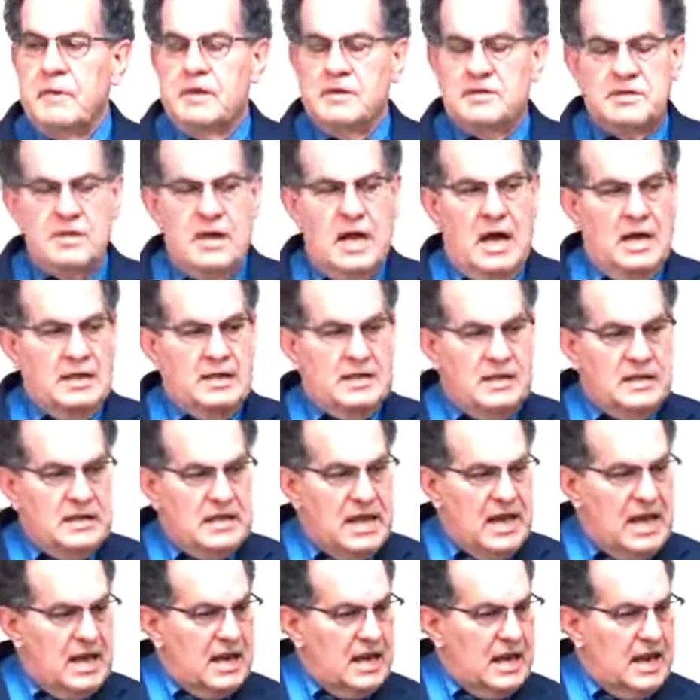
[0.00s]
It's not that
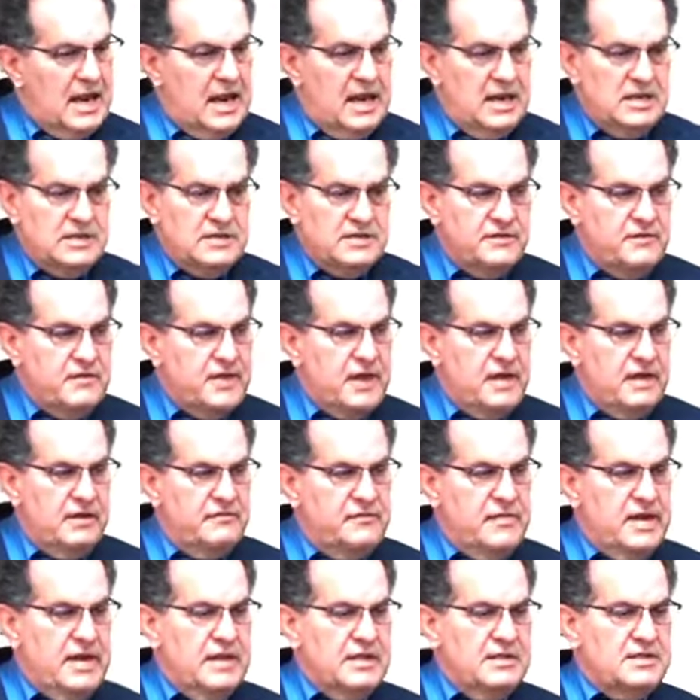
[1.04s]
that land is
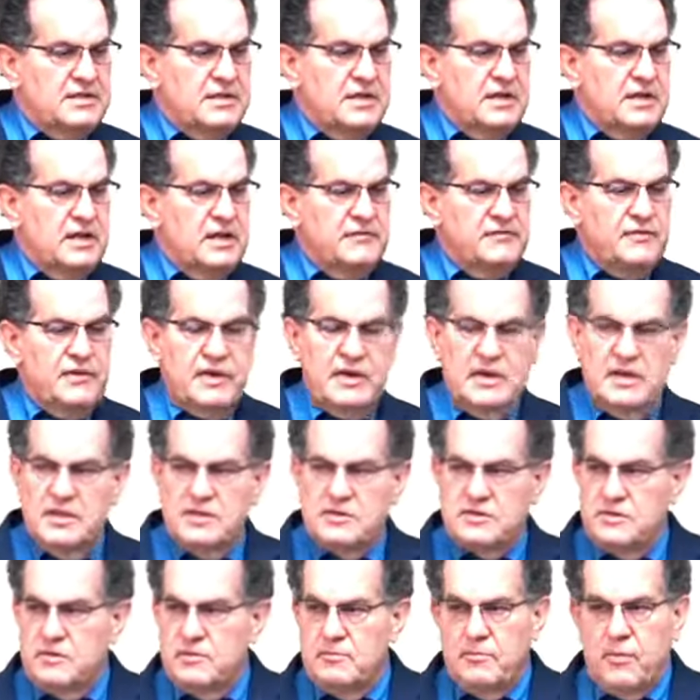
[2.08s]
of any
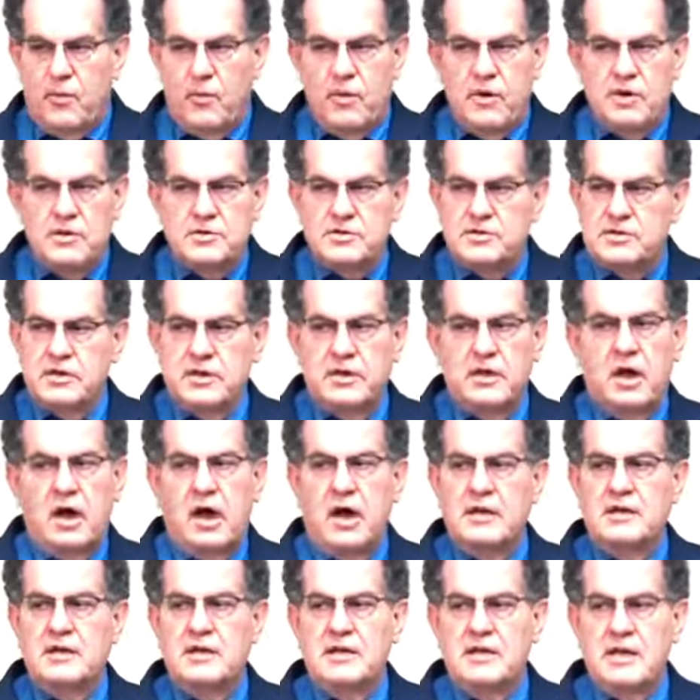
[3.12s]
significance or importance to
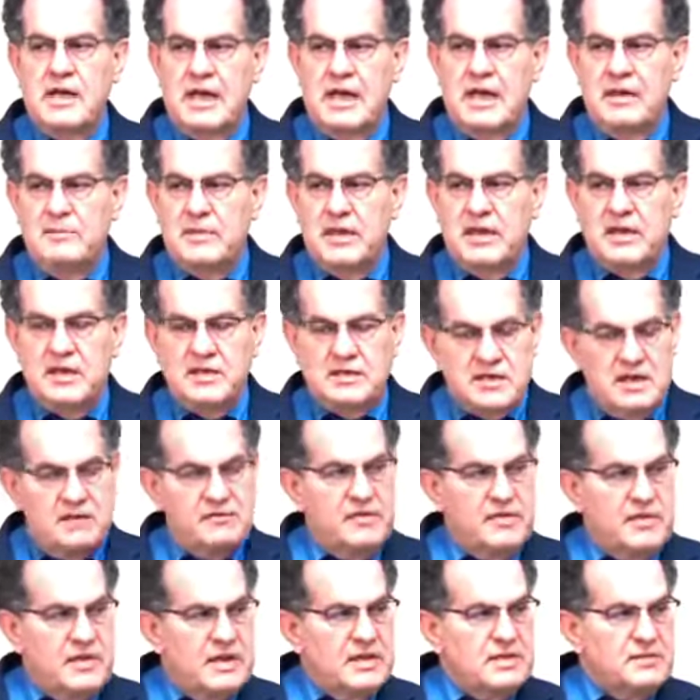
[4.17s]
God today because
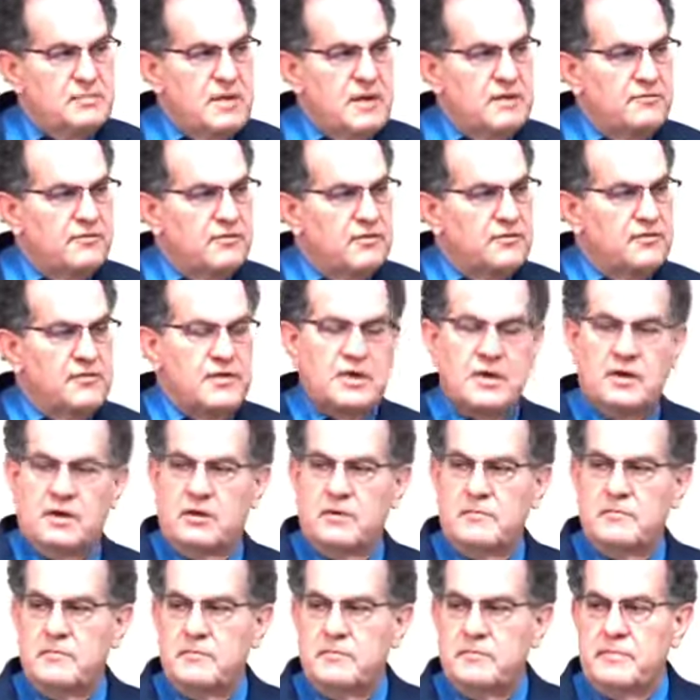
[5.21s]
everything's been
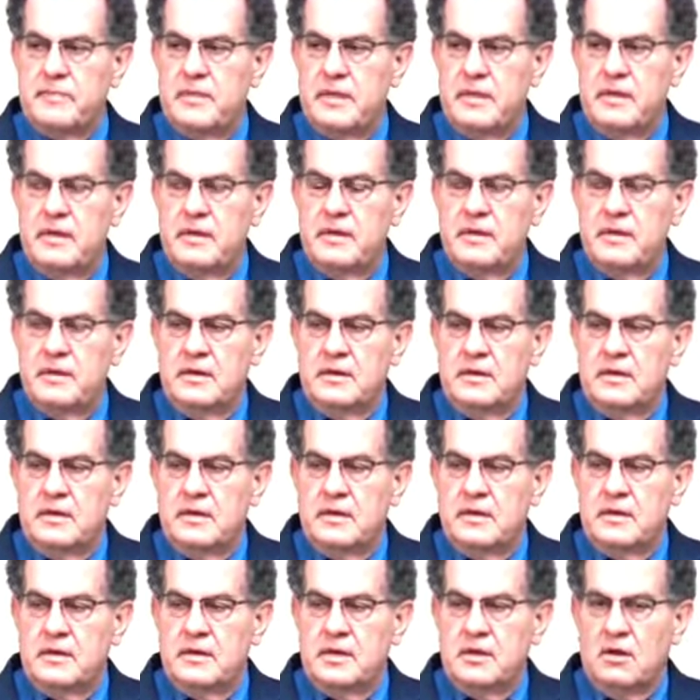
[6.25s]
fulfilled.
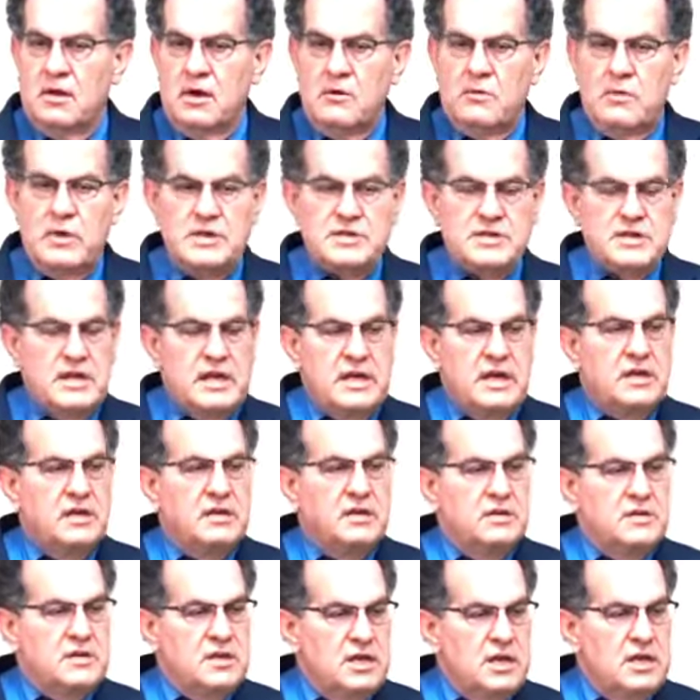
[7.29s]
The only reason He
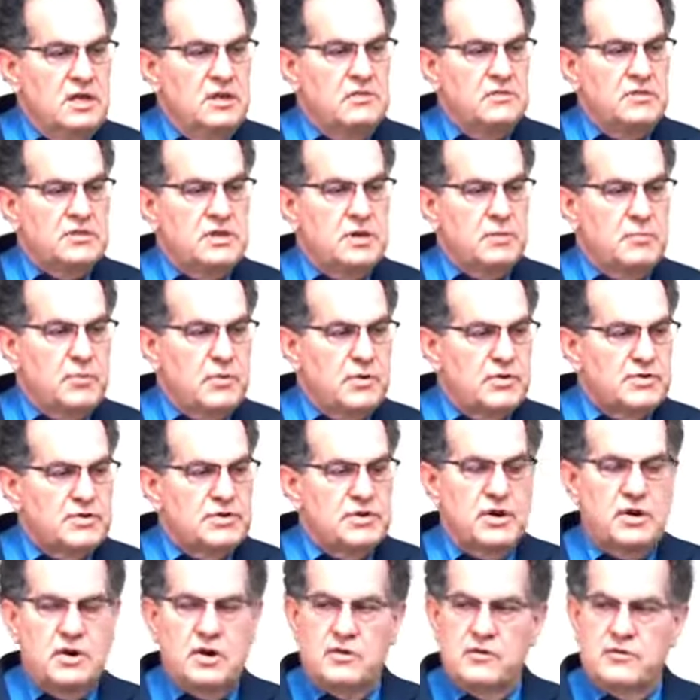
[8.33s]
continues to
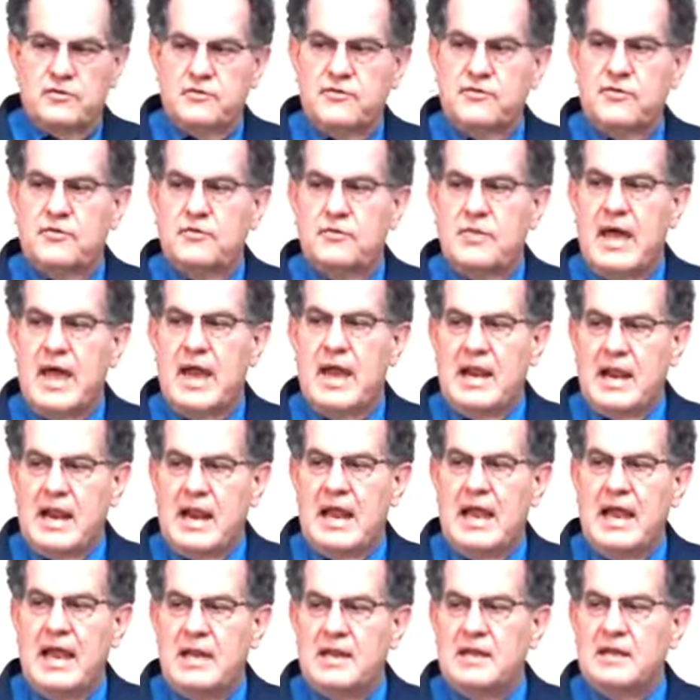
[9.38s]
preserve that
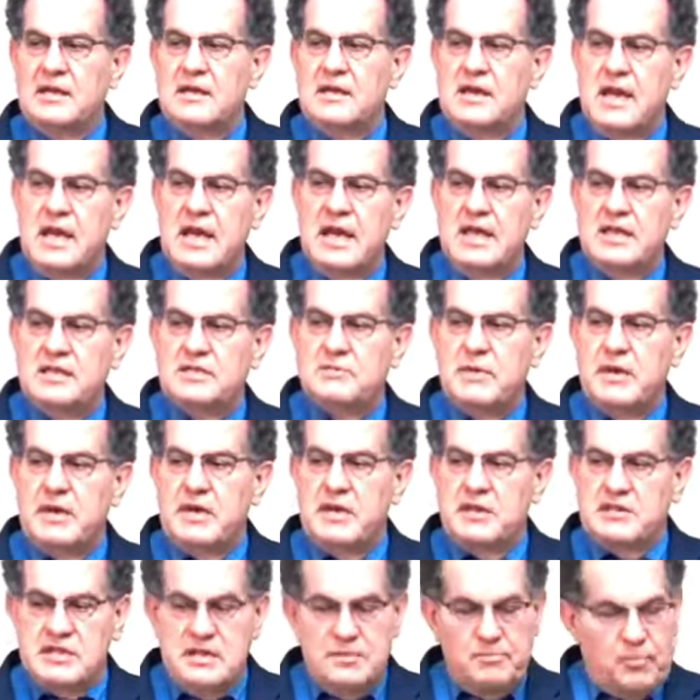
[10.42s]
land today is
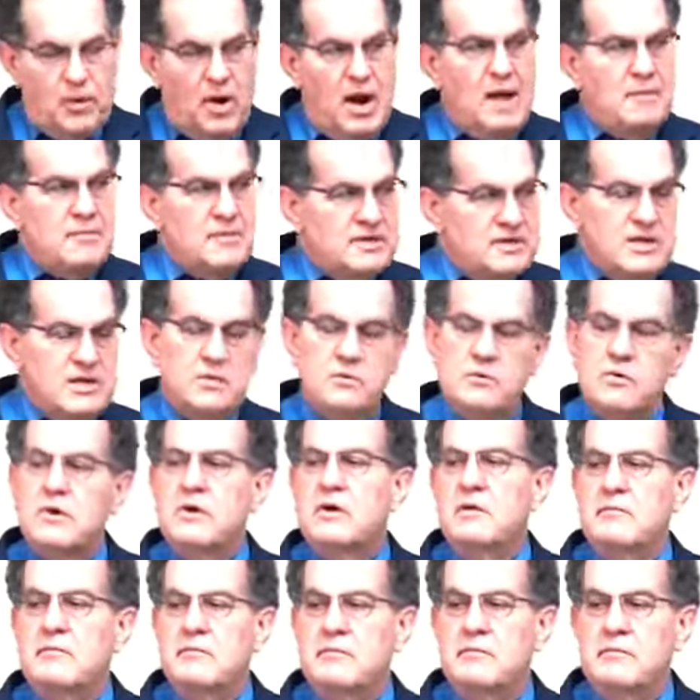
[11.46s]
because He promised He
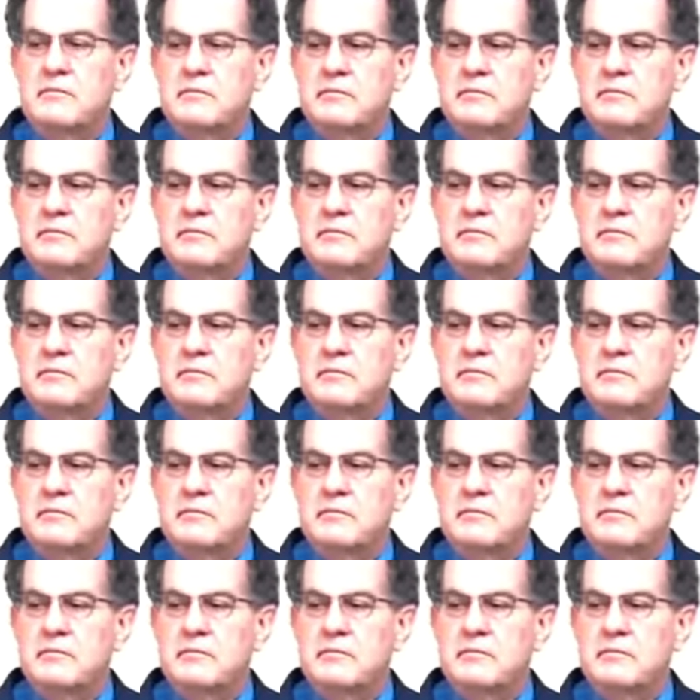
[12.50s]
would.